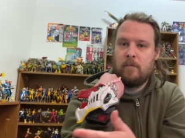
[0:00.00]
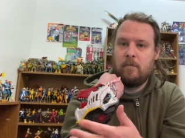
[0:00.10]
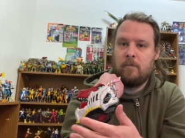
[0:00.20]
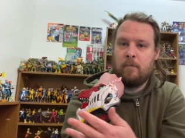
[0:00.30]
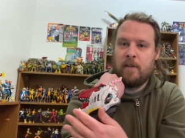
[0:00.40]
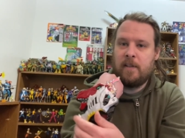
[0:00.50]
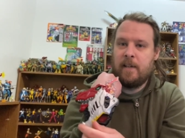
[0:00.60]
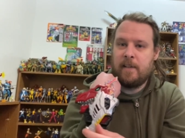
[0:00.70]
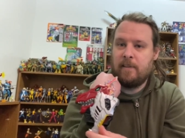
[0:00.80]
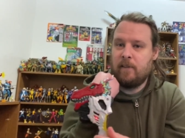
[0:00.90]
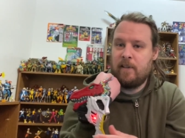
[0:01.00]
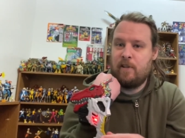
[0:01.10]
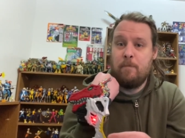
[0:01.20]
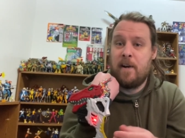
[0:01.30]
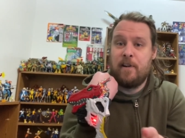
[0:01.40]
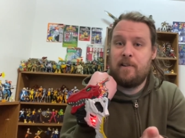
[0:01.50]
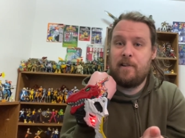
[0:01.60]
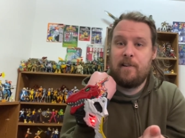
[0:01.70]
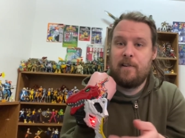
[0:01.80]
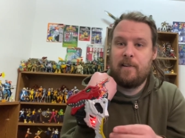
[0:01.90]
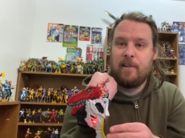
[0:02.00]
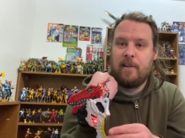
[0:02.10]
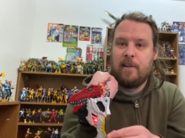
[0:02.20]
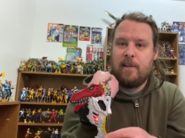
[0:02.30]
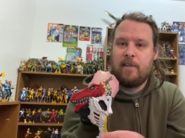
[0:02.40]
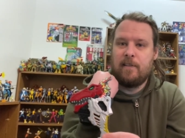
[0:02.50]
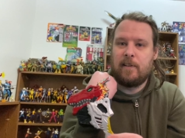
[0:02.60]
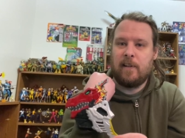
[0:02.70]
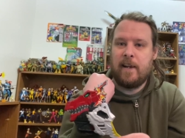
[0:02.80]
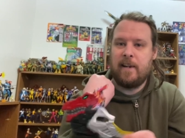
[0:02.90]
But see, it doesn't really do much. So like,